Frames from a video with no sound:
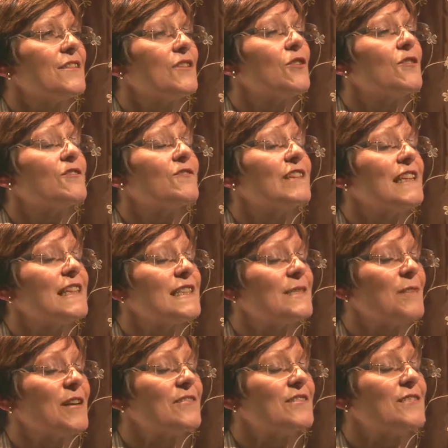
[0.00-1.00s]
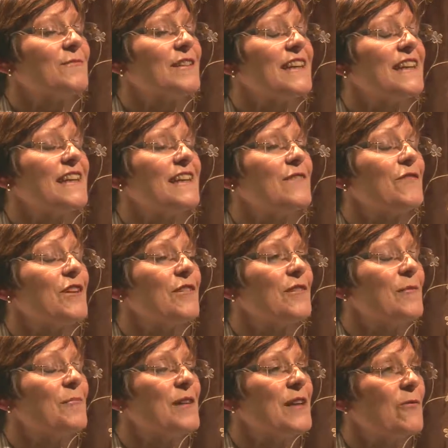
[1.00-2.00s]
God really spoke to me in a
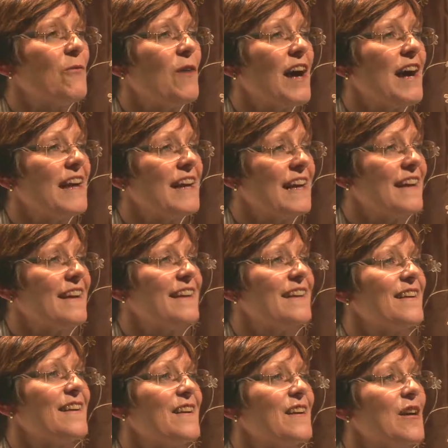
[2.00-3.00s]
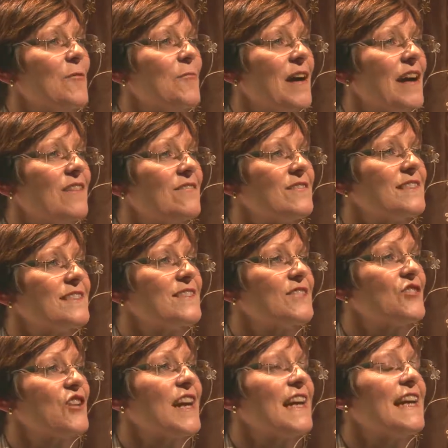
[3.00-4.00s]
very big way about
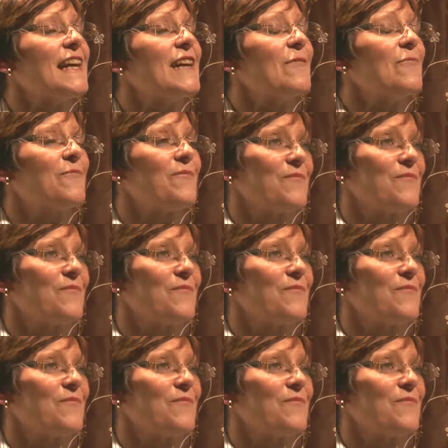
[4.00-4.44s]
training